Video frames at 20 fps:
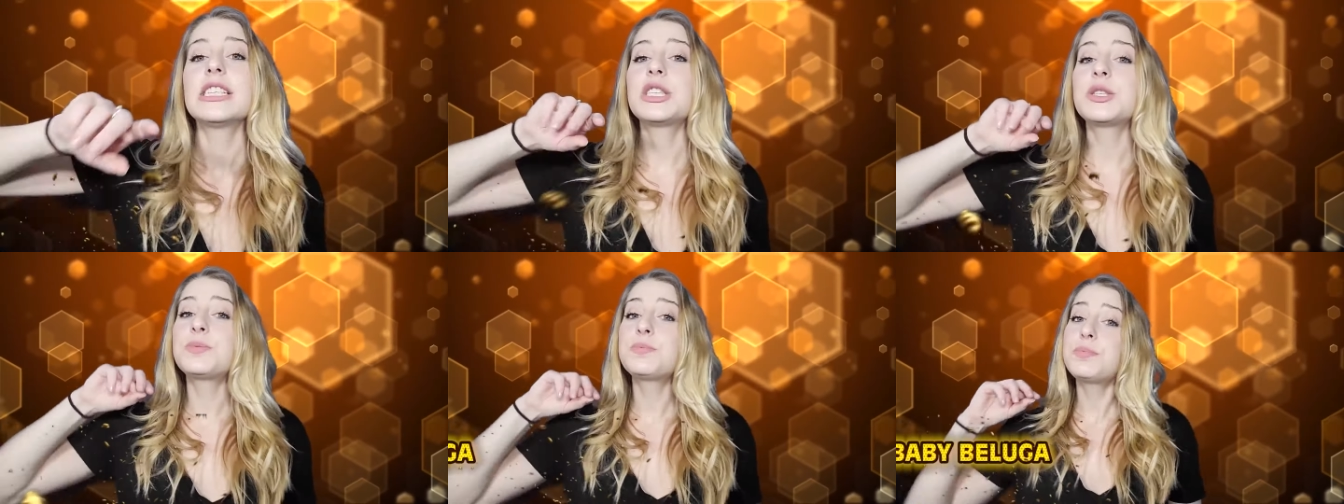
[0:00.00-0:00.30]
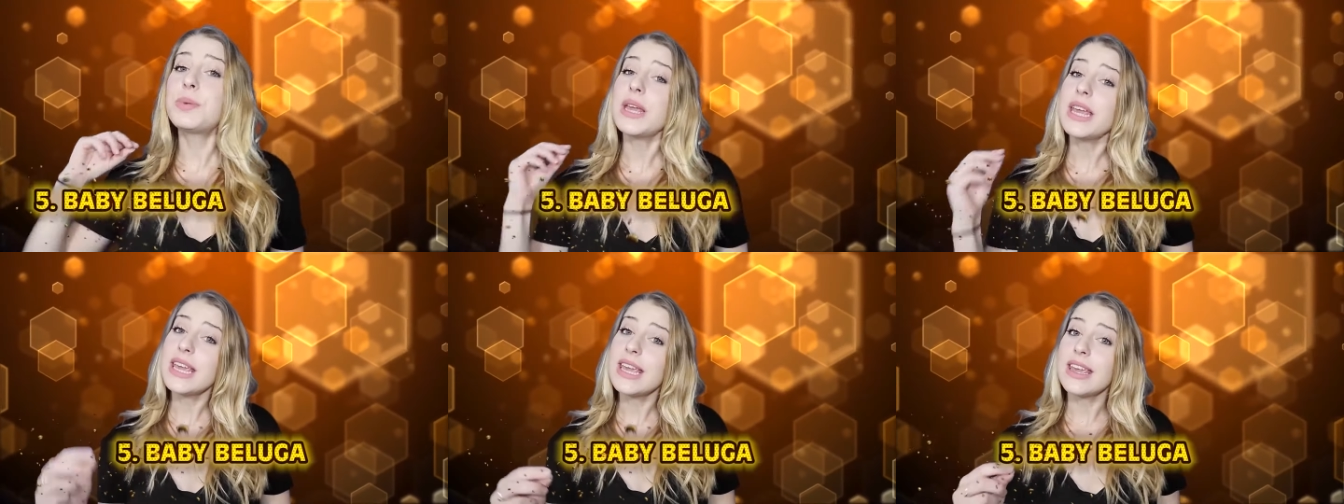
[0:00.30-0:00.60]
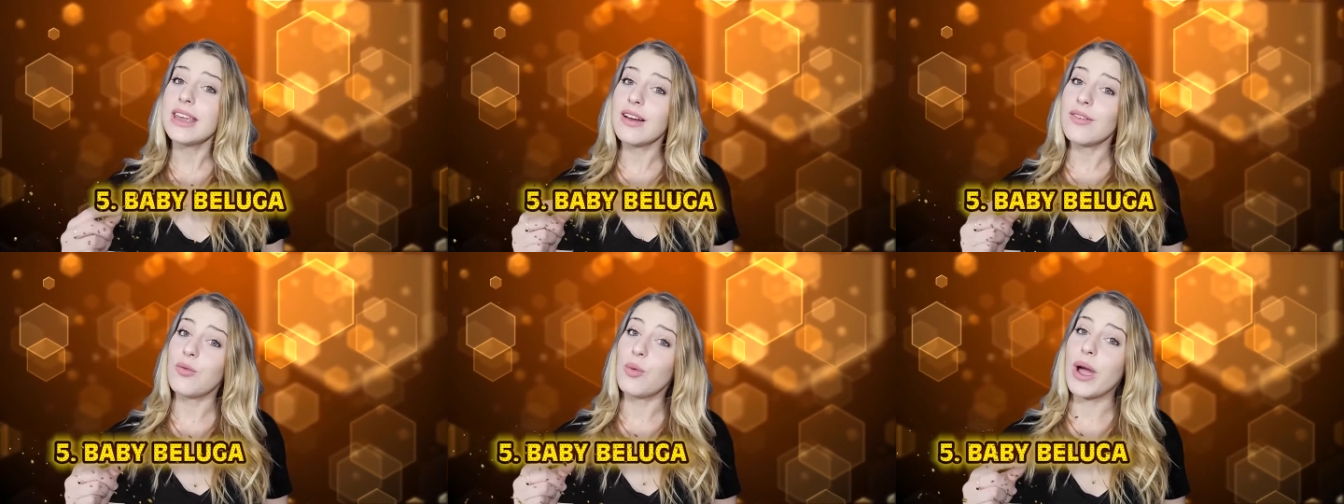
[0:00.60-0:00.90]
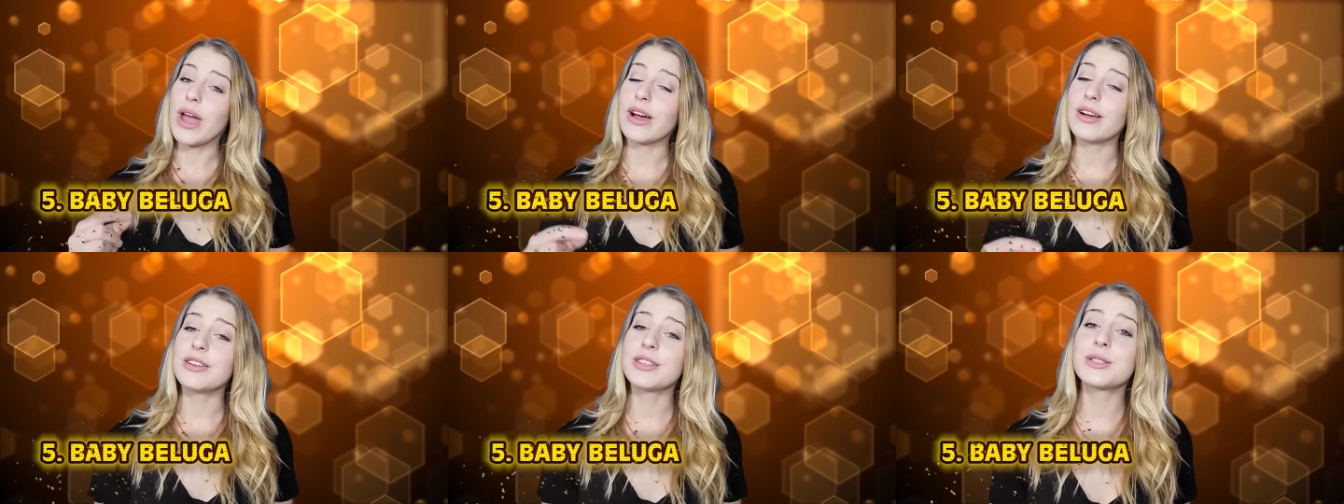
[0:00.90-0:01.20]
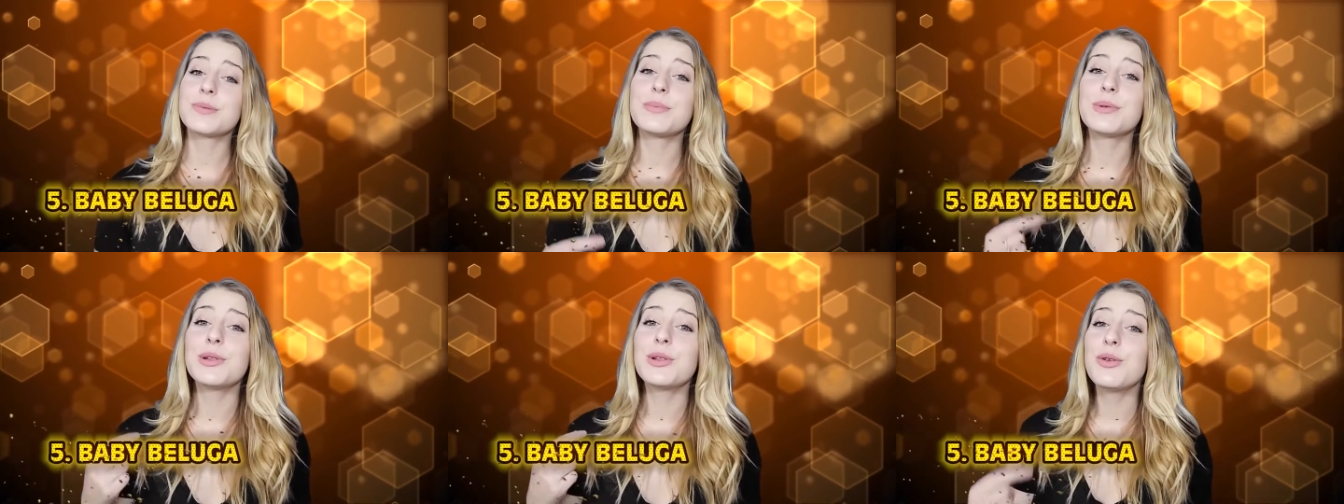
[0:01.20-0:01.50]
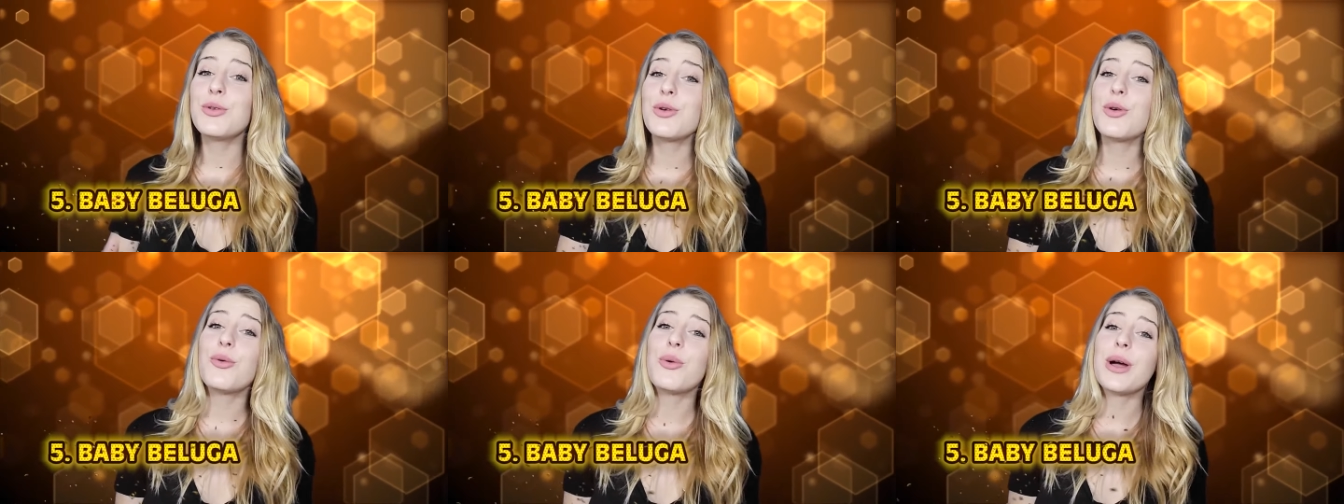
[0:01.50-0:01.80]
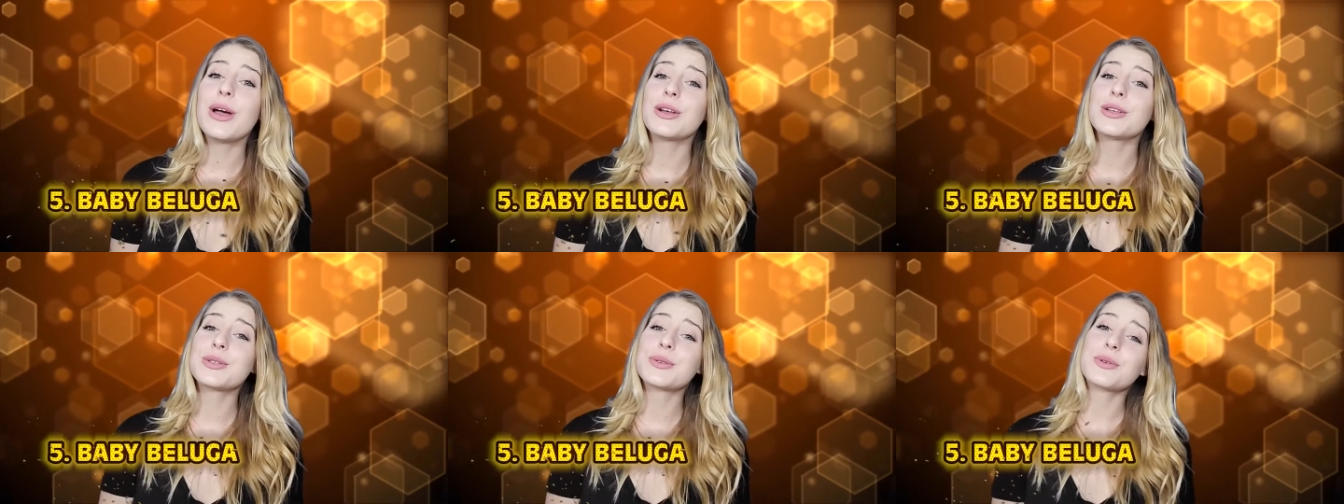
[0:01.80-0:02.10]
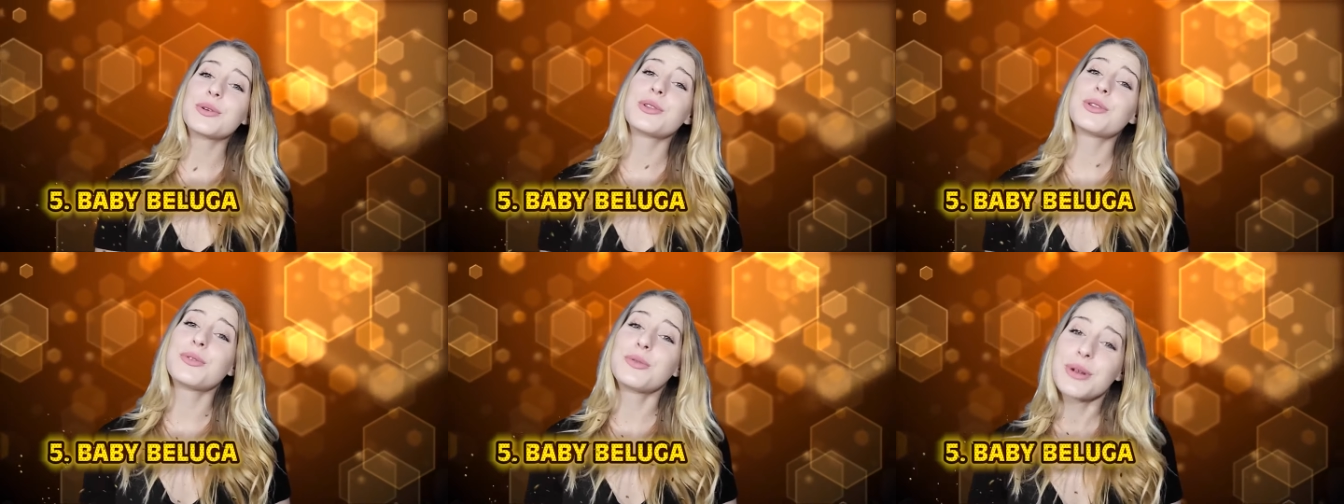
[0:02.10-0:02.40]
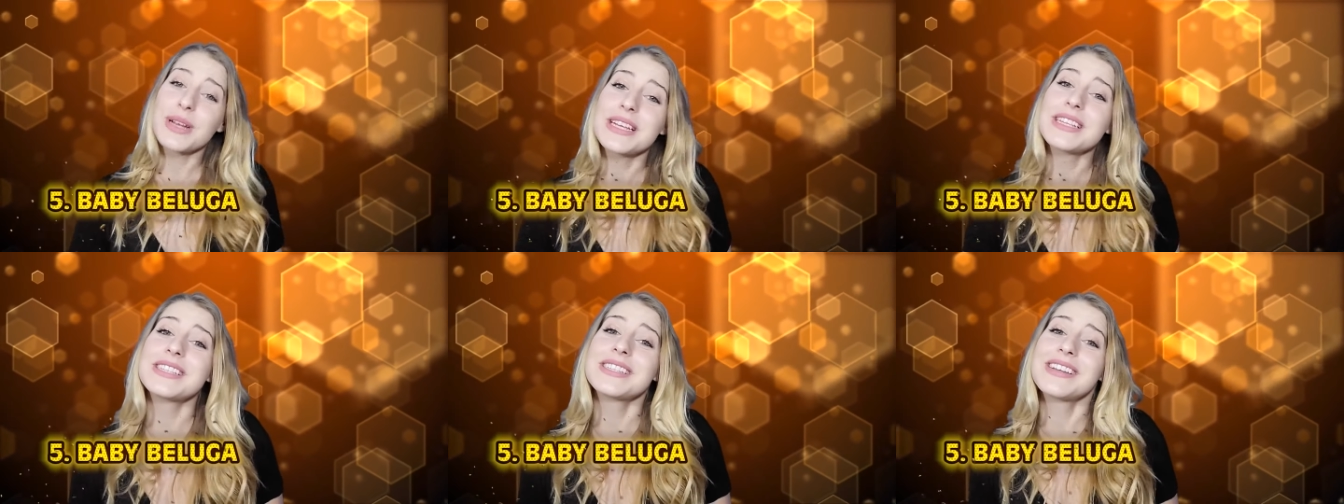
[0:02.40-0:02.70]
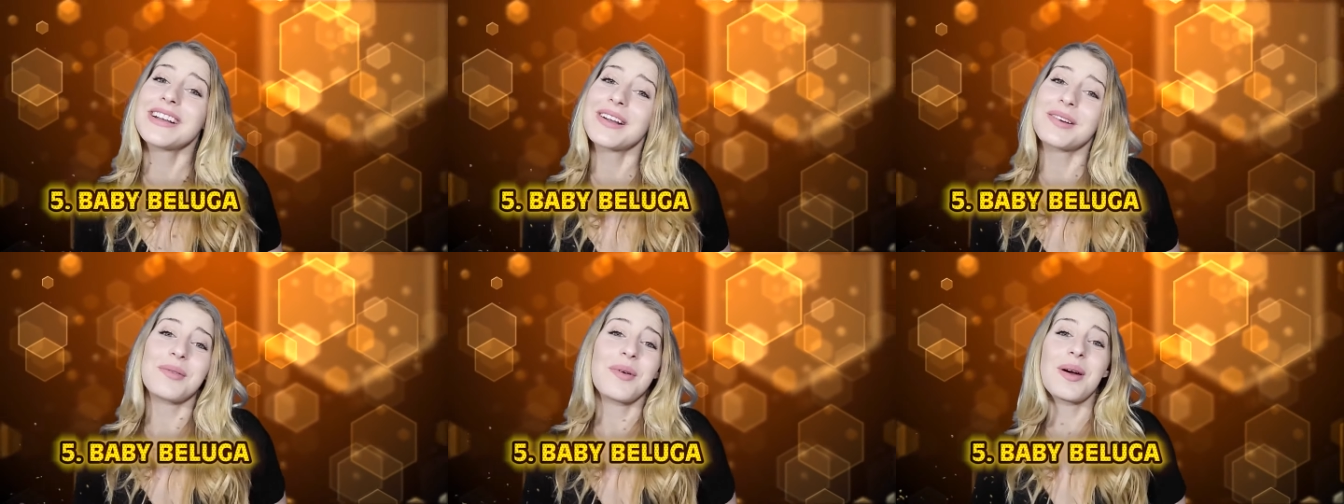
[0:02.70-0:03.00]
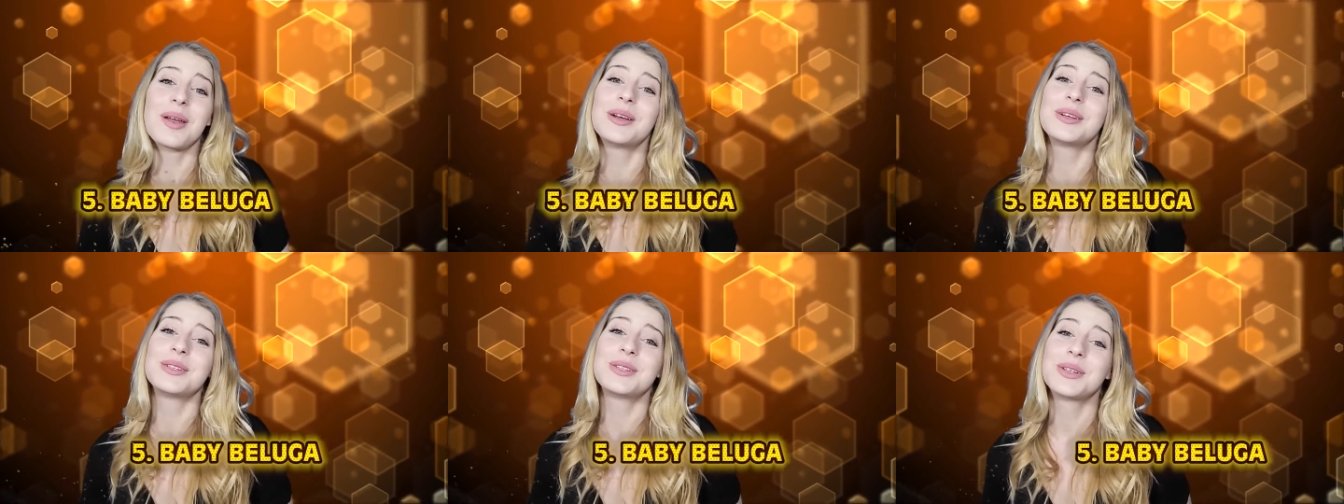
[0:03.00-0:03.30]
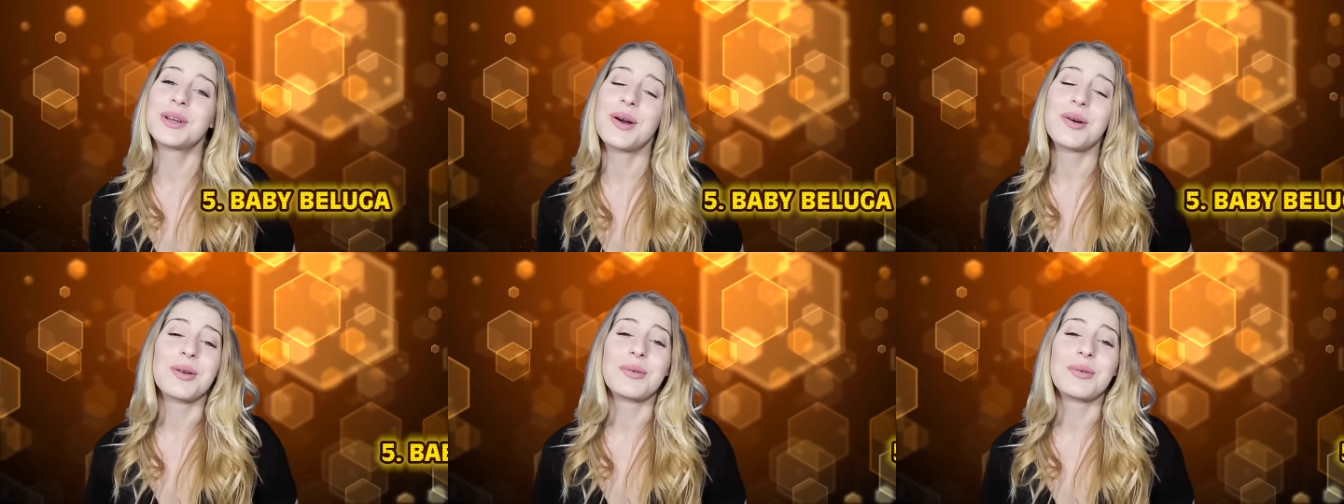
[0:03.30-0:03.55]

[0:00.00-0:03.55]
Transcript: Speaking of whales, beluga whales were the reason I wanted to go